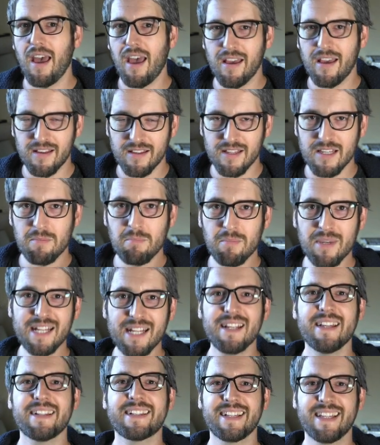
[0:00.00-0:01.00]

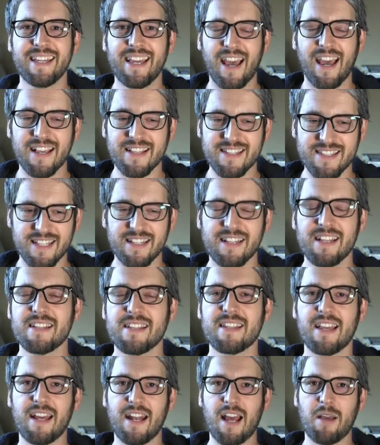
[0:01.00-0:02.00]
Immediately I see this
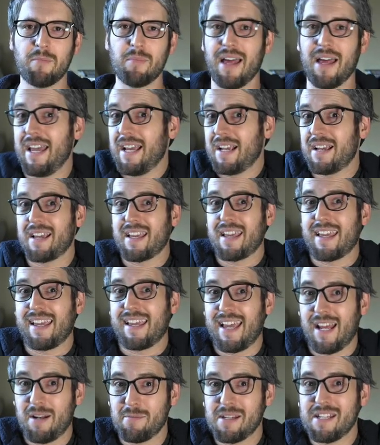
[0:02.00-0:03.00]
and I'm like,
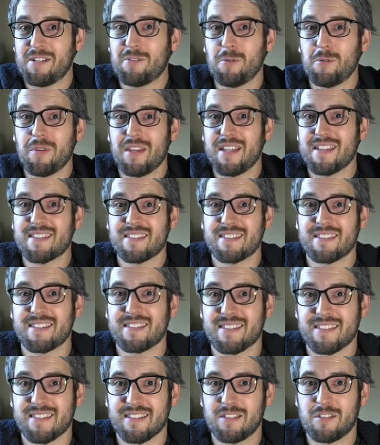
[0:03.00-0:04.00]
can we do
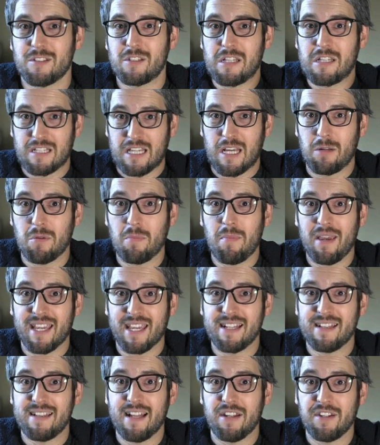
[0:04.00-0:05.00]
this? Can we make
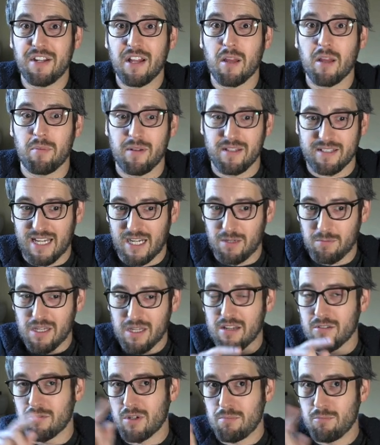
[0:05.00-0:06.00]
it non-nullable? Can
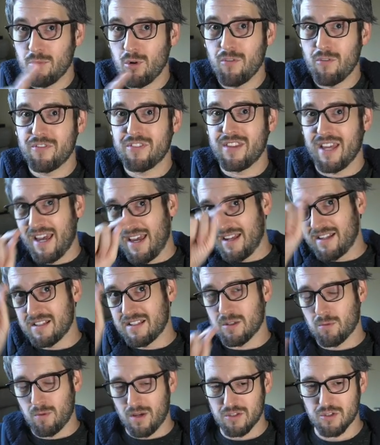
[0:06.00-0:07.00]
we remove that
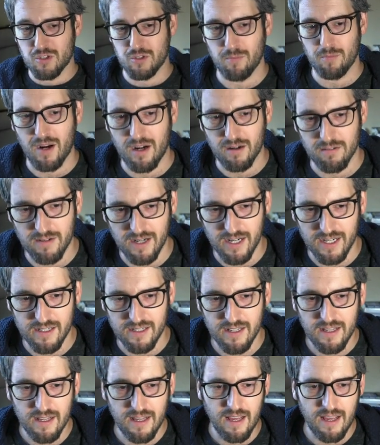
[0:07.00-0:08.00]
question mark, right?
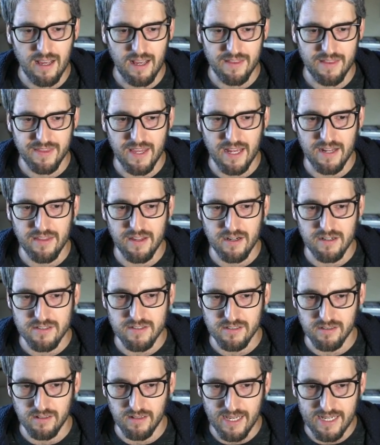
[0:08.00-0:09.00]
And then there is
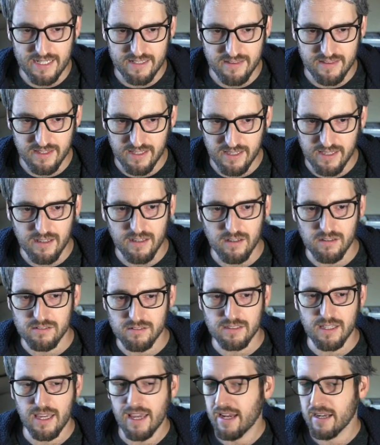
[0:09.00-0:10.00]
a late thing.
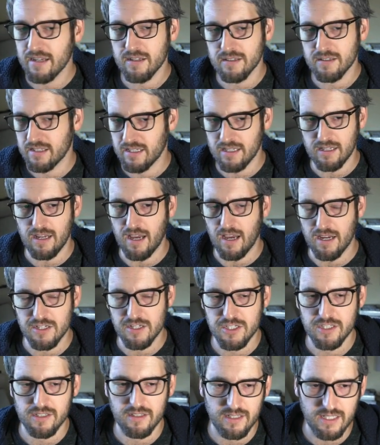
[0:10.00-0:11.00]
Again,
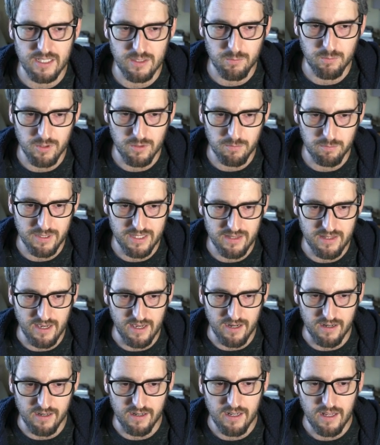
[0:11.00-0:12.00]
ideally it wouldn't be
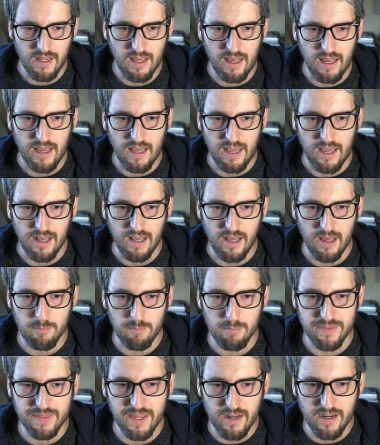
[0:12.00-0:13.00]
there.
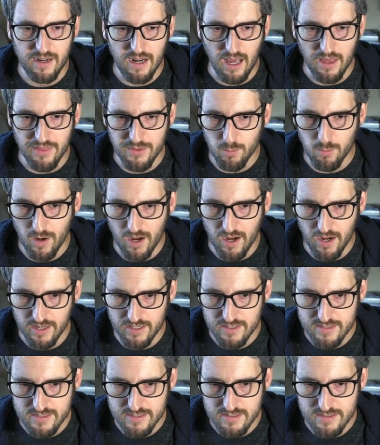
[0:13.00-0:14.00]
But then
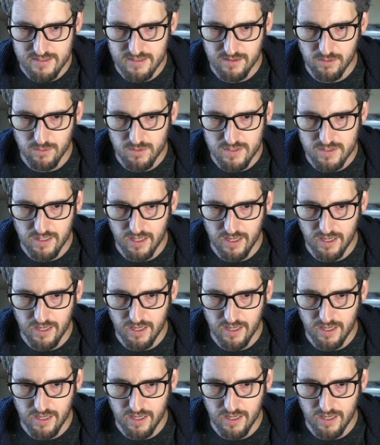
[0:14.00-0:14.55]
otherwise it looks like,